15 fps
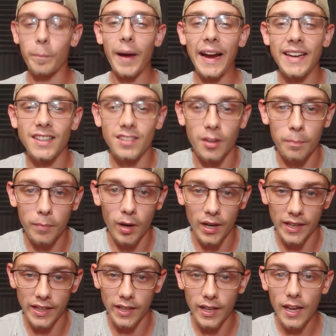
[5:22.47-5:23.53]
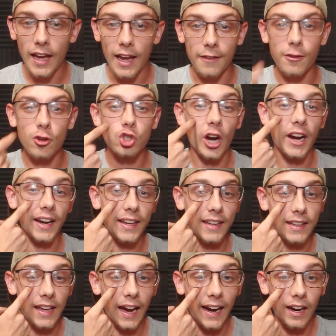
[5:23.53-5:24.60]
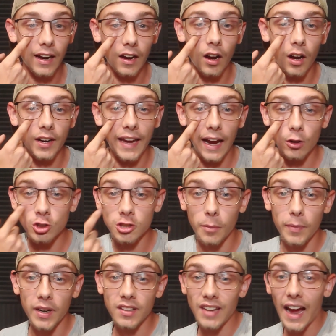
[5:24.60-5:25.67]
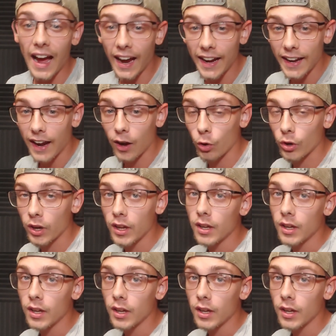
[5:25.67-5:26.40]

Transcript: bite somebody, if you try to gouge somebody's eye out,